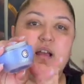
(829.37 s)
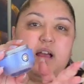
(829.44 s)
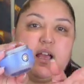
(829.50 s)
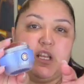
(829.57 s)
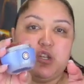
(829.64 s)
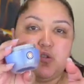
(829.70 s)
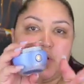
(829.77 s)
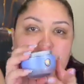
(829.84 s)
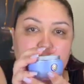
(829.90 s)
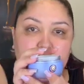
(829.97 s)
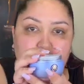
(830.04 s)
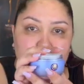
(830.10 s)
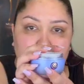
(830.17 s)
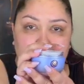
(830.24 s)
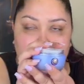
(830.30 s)
I tried
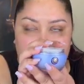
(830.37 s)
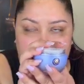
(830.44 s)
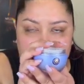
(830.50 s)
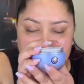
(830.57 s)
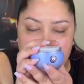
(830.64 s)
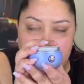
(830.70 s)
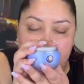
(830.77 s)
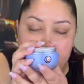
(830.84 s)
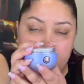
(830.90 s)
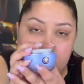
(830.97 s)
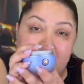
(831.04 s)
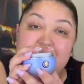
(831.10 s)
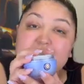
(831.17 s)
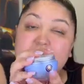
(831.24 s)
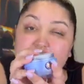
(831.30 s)
her water cream.
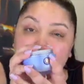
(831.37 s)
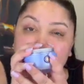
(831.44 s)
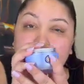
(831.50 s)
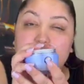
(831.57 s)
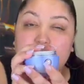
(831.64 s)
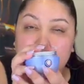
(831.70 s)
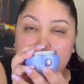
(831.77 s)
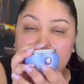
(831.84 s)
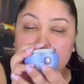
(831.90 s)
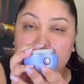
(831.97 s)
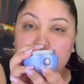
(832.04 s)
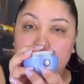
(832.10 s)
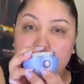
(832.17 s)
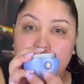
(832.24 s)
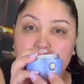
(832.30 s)
It's really
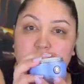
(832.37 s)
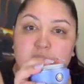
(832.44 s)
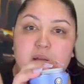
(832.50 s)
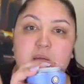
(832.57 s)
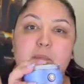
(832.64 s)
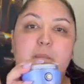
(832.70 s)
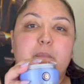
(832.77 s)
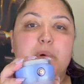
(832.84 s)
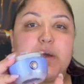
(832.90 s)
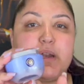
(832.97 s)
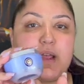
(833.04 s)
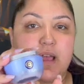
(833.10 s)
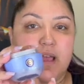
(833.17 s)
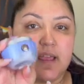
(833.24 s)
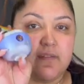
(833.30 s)
good, but
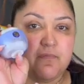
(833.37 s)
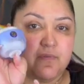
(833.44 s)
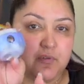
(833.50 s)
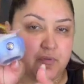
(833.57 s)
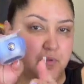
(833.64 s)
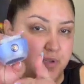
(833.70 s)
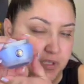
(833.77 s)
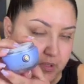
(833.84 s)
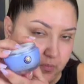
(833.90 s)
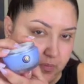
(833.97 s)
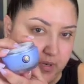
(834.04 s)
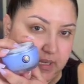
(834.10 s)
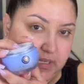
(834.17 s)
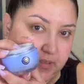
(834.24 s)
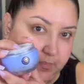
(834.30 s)
I feel this
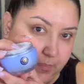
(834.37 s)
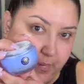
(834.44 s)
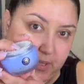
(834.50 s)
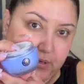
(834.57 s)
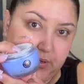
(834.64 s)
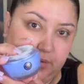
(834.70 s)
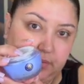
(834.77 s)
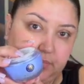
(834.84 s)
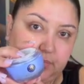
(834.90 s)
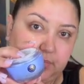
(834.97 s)
one is better.